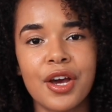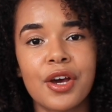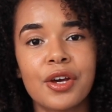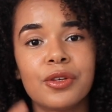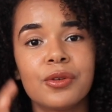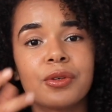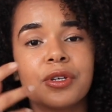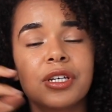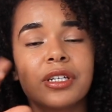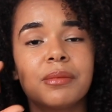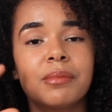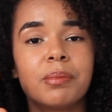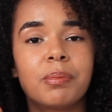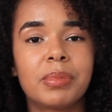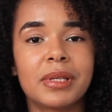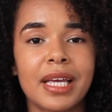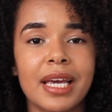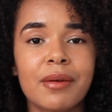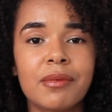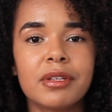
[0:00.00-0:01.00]
you can
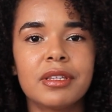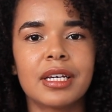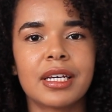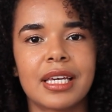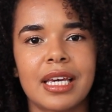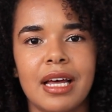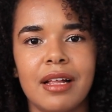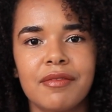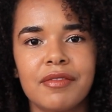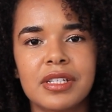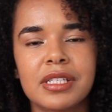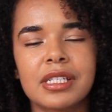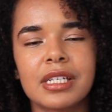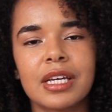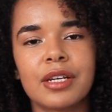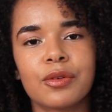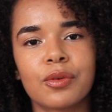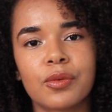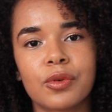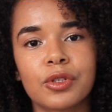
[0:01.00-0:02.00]
play with the Kelvins
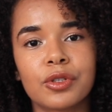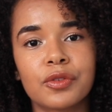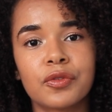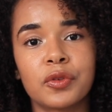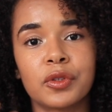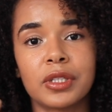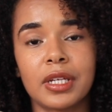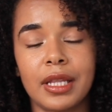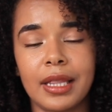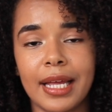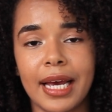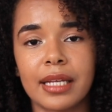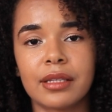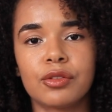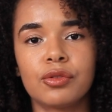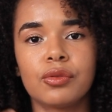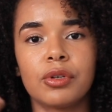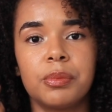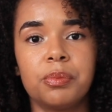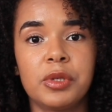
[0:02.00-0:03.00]
in order for the light
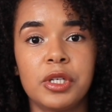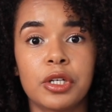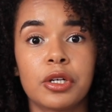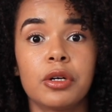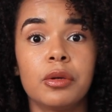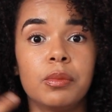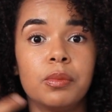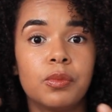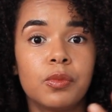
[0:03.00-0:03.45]
to appear